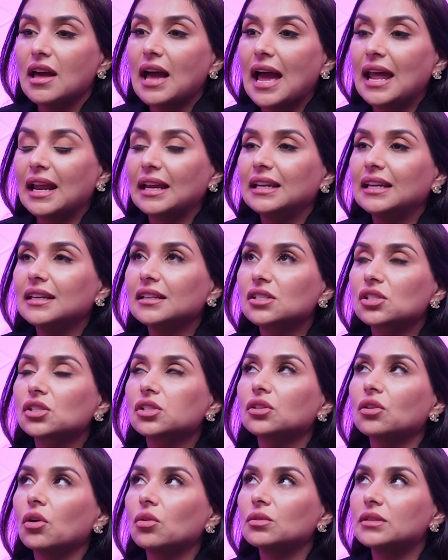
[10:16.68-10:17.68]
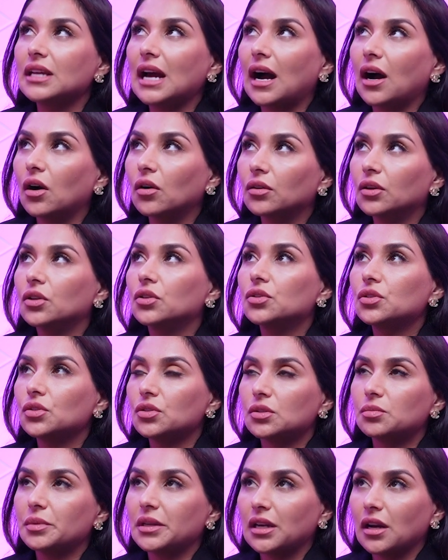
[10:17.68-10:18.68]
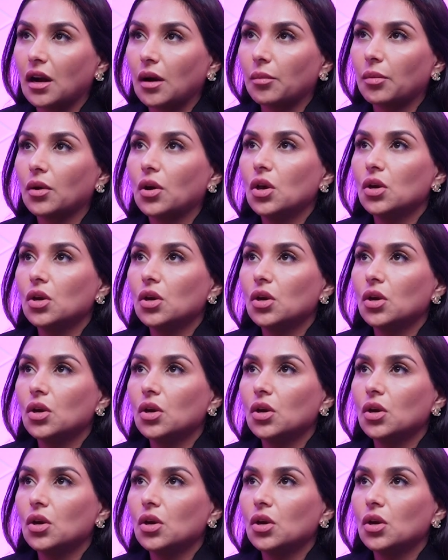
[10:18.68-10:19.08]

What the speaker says: that and I need to slow down to speed up.